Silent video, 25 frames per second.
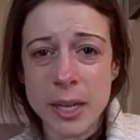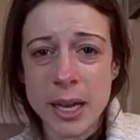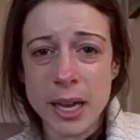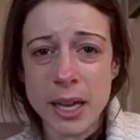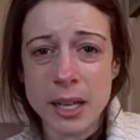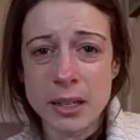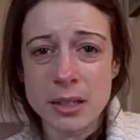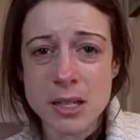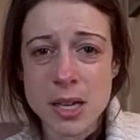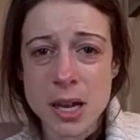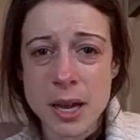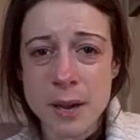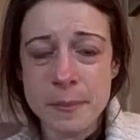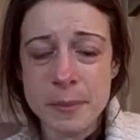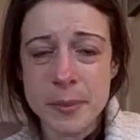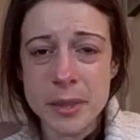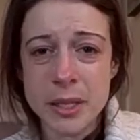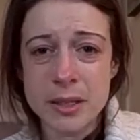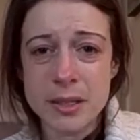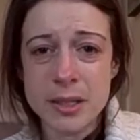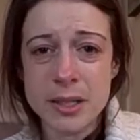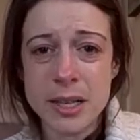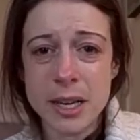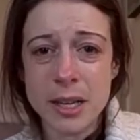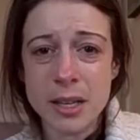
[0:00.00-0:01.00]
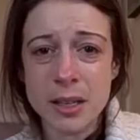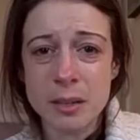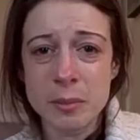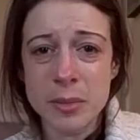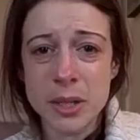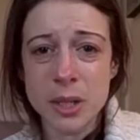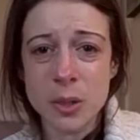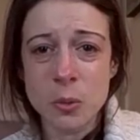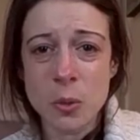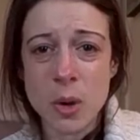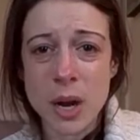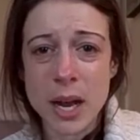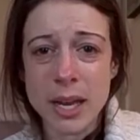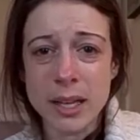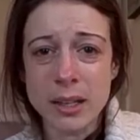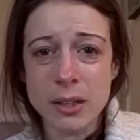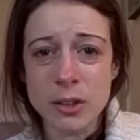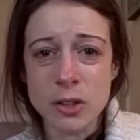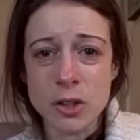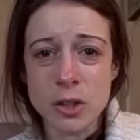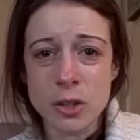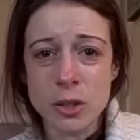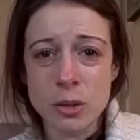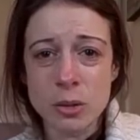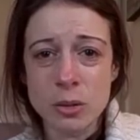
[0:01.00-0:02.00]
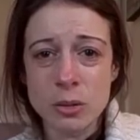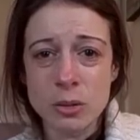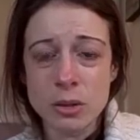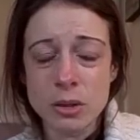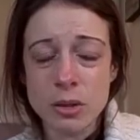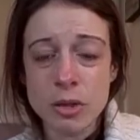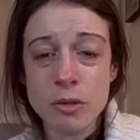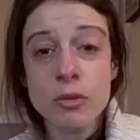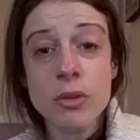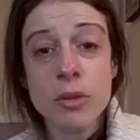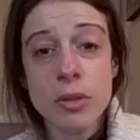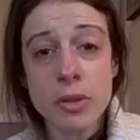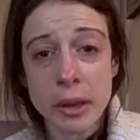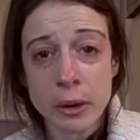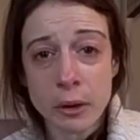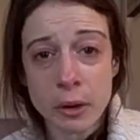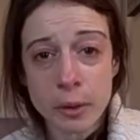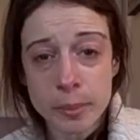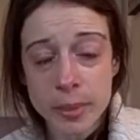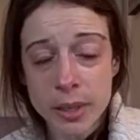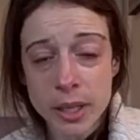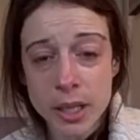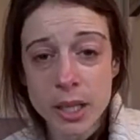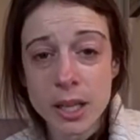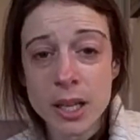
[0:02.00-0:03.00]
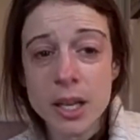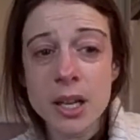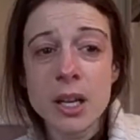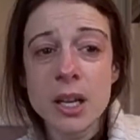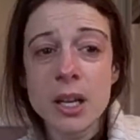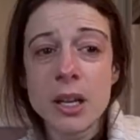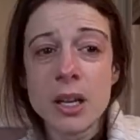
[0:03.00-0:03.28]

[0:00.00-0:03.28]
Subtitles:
And it's taken me a while through therapy,